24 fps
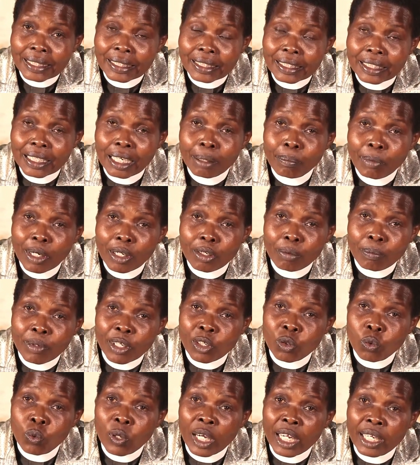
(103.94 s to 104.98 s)
Someone
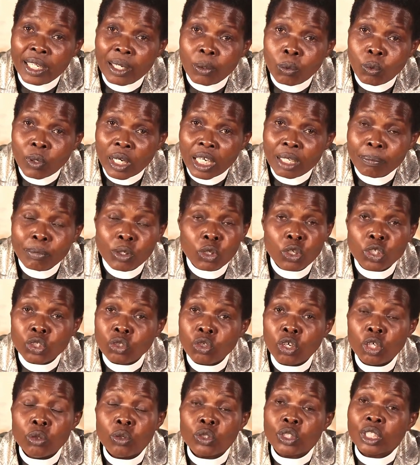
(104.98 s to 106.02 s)
may wonder why.
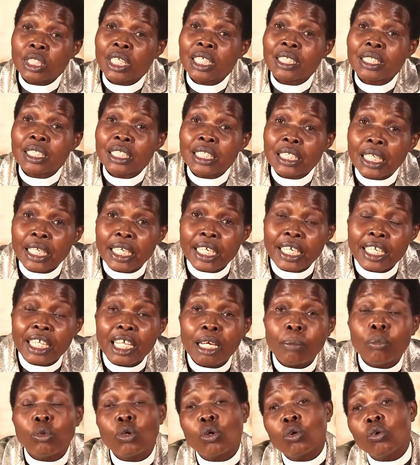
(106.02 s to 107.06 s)
Because God was just telling
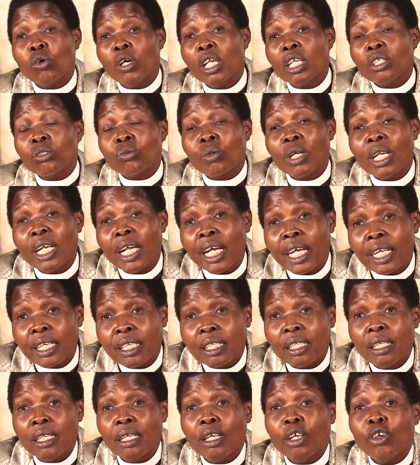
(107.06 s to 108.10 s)
them, you're going to a
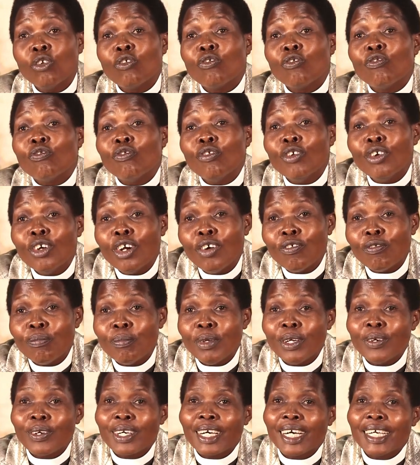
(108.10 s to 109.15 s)
land full of
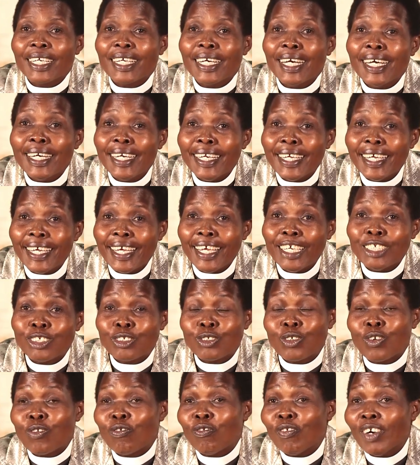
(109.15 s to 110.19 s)
milk and honey, it's
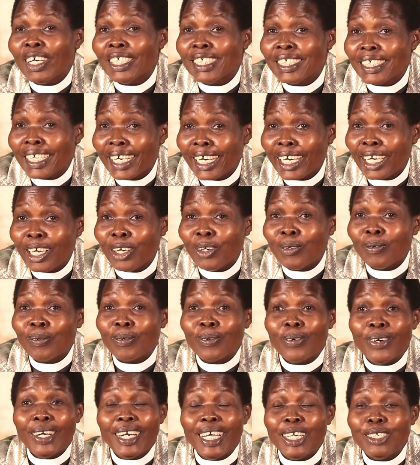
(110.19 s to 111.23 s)
so fertile, you're
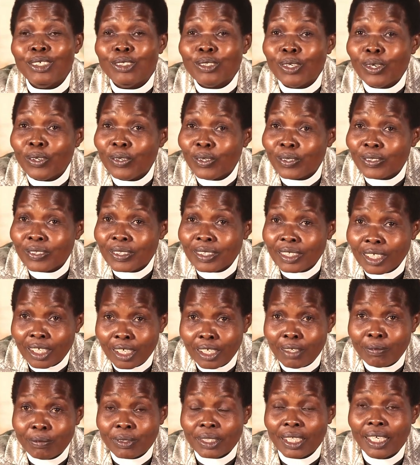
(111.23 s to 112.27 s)
going to enjoy
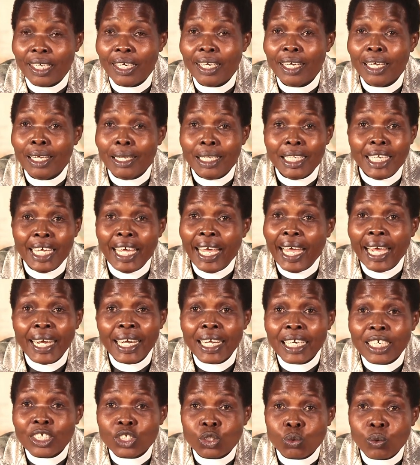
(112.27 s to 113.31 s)
yourselves. The
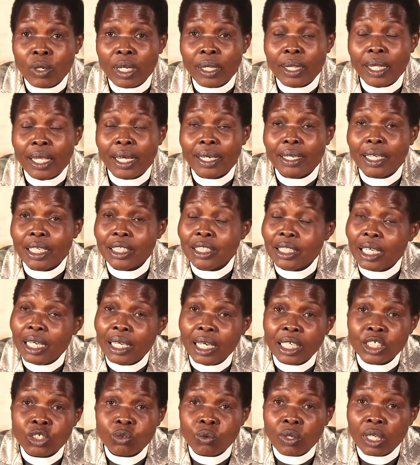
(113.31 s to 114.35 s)
Anaks were there, the
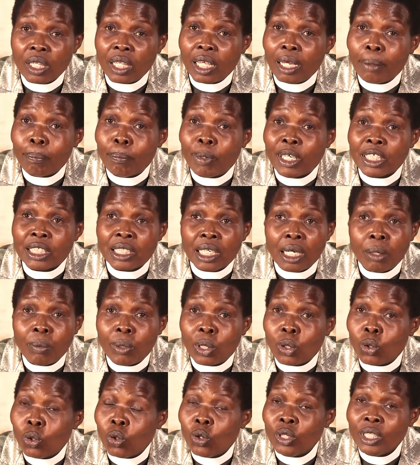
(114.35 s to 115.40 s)
giants were there, but
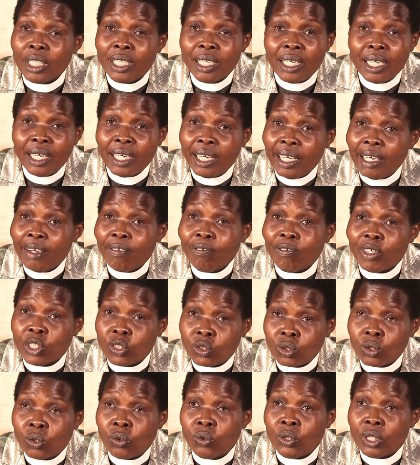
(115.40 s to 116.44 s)
our God never
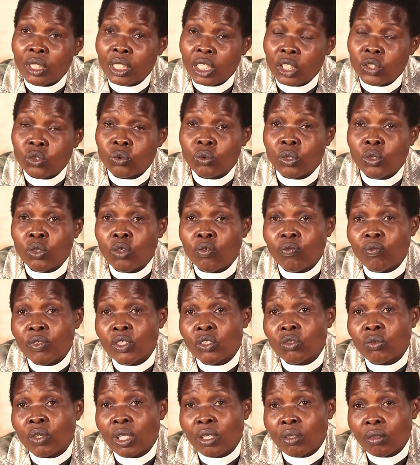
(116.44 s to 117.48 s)
told the children of
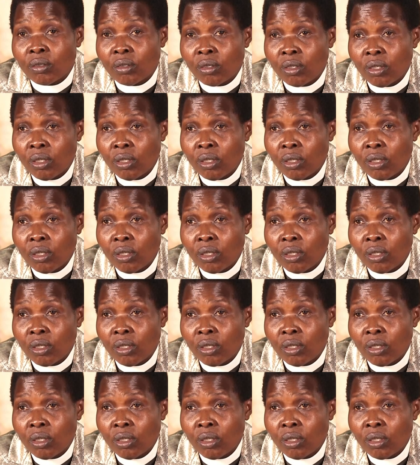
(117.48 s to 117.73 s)
Israel.